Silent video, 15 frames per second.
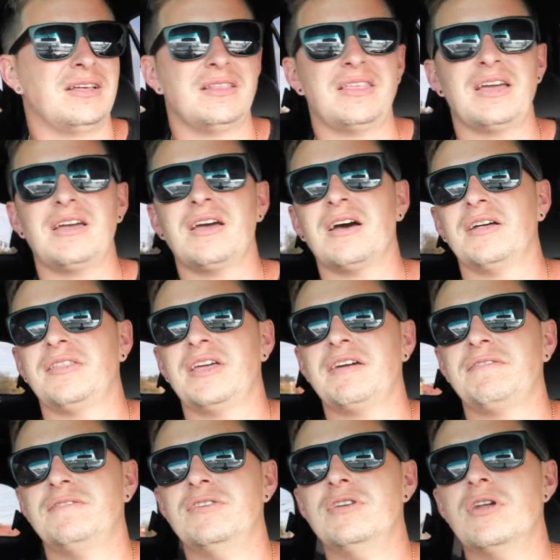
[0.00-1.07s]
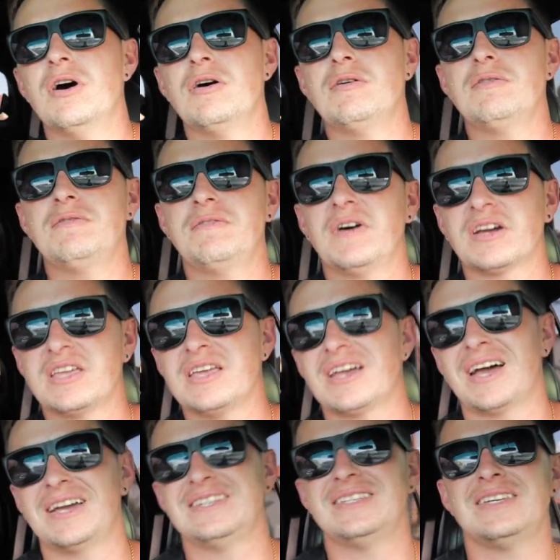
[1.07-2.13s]
they have no
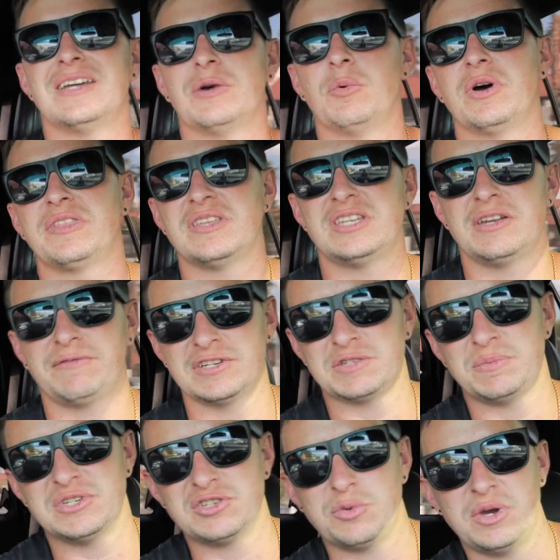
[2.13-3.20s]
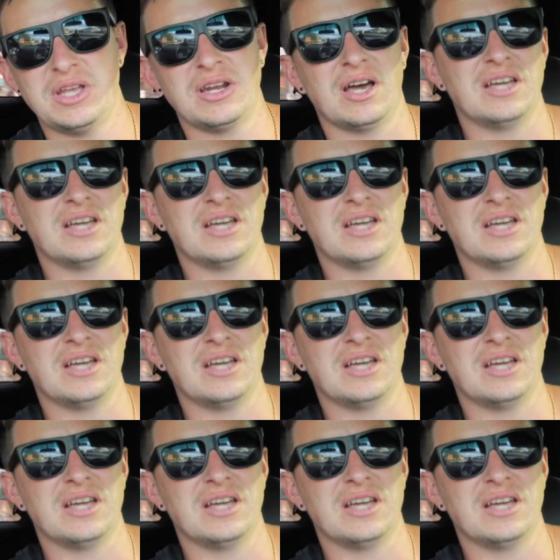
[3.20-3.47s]
fucking idea what the difference between